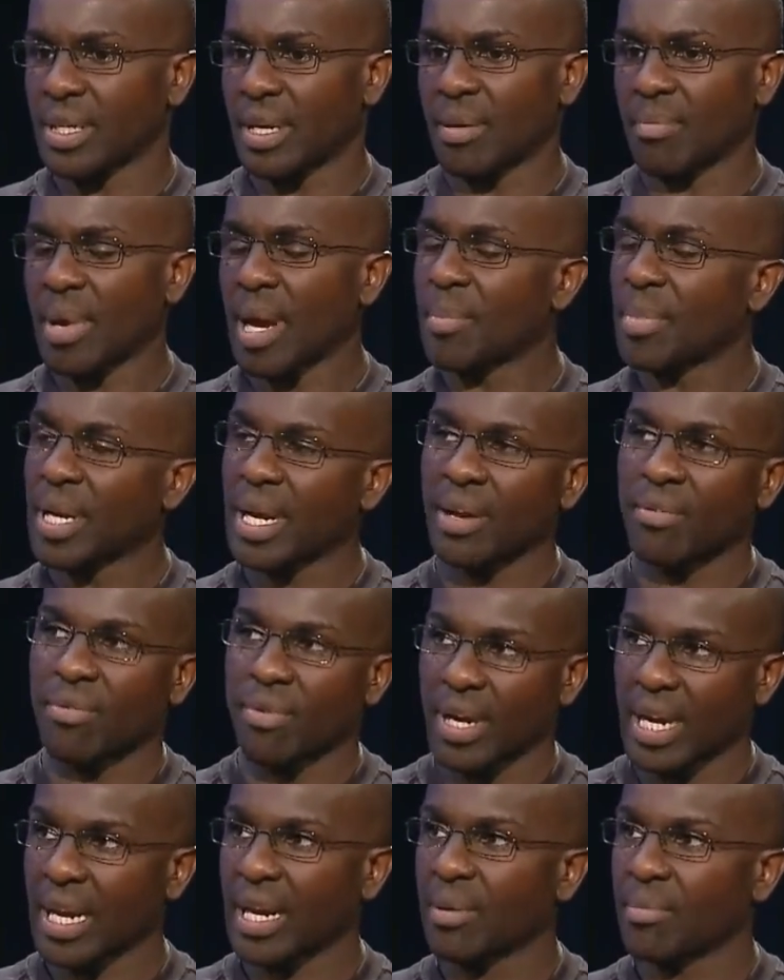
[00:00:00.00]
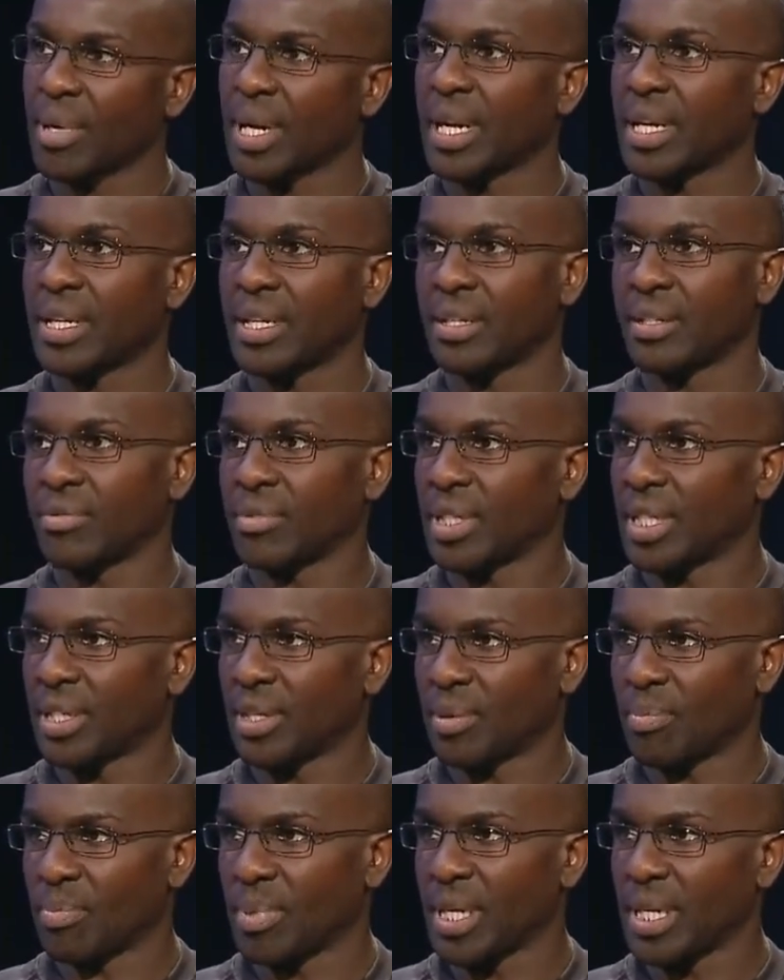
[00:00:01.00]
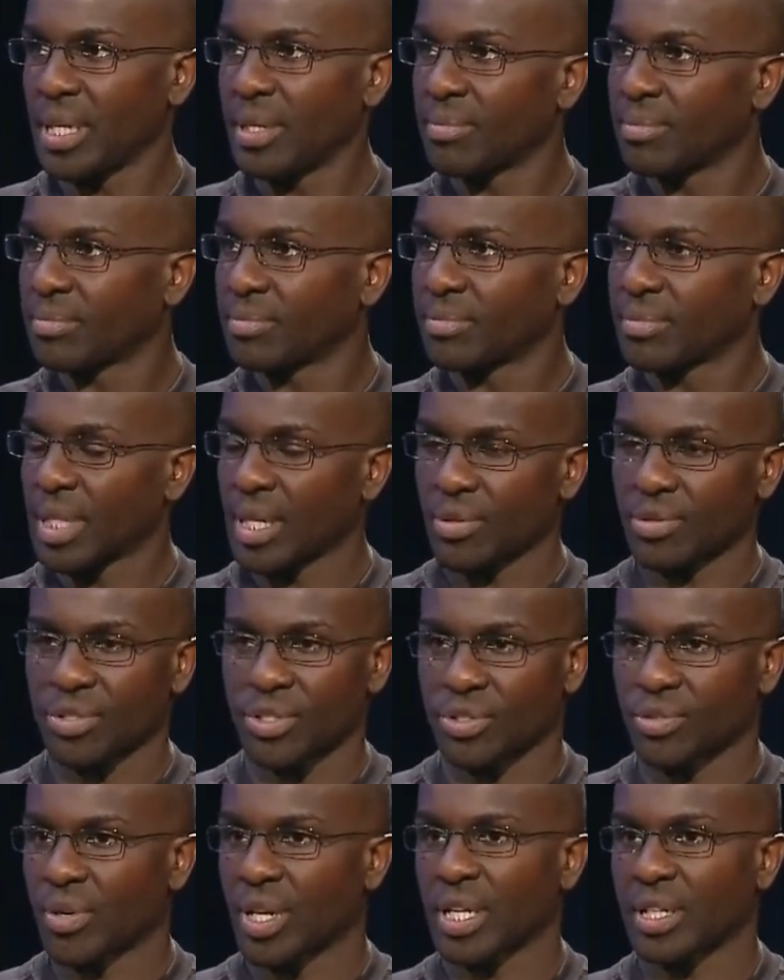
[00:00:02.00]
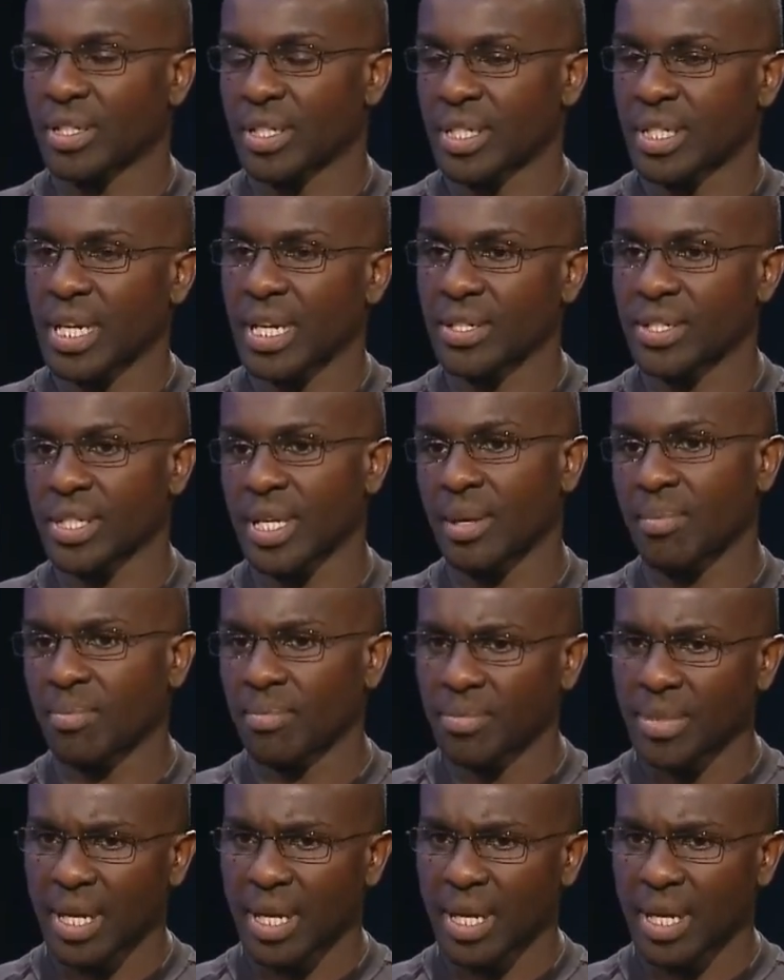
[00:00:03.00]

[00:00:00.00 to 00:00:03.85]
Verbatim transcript: Um, I mean, I ran, but I didn't really compete. Mm -hmm. I was just running to stay in shape.